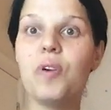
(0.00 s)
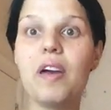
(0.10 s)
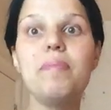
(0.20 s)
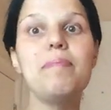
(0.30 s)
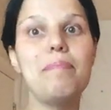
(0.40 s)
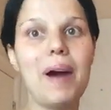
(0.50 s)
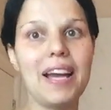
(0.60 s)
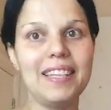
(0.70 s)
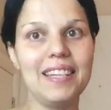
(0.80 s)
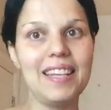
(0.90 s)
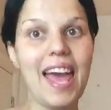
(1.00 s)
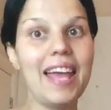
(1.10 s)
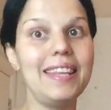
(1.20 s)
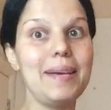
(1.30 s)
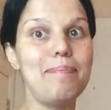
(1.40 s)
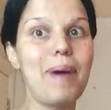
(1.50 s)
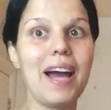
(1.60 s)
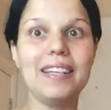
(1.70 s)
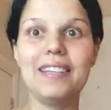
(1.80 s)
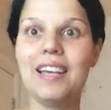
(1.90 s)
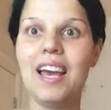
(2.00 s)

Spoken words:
have been bitten and the bite